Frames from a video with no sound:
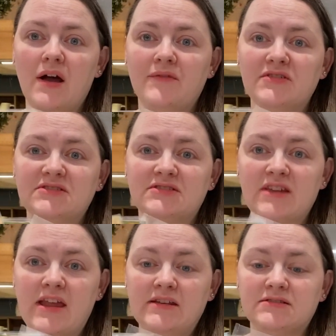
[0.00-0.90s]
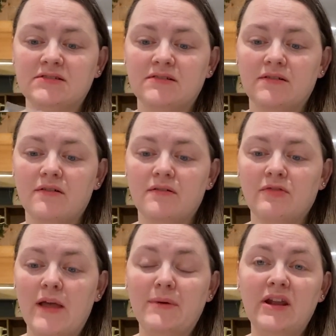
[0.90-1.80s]
of
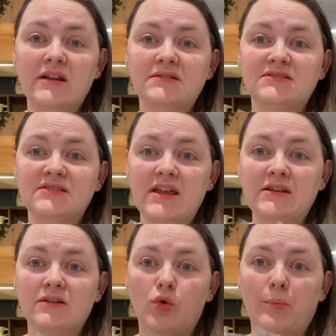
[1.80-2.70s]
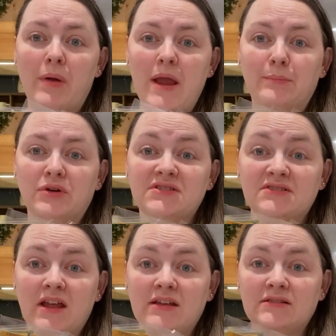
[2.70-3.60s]
laminated saint or paper
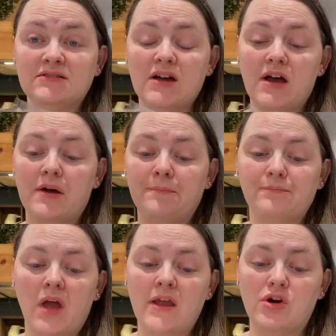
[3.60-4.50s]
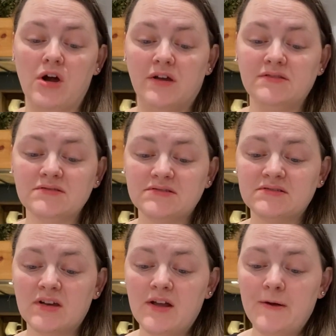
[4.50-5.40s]
saint
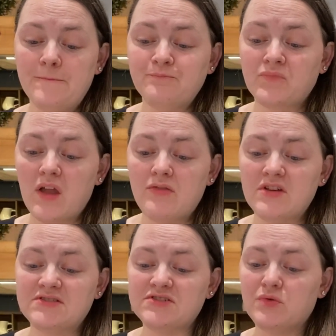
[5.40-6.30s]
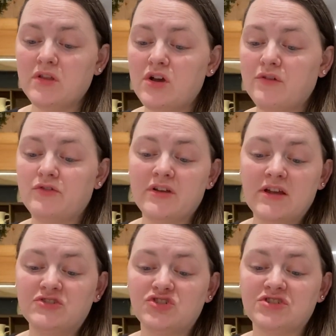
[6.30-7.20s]
icons. This is really good for the
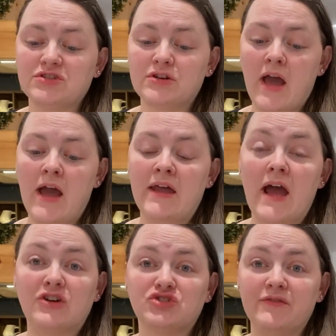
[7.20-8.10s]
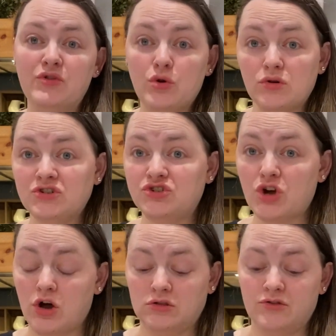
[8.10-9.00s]
kids to just look at. And actually, if you go
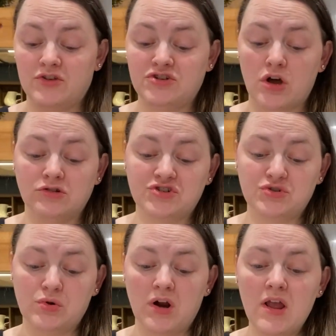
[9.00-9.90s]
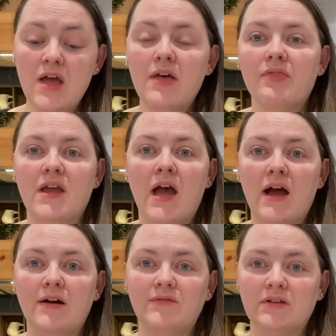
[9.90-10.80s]
to the dollar store, they
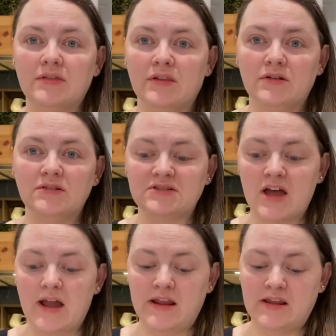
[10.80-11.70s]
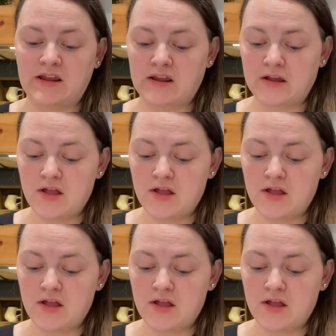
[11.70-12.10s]
have little tiny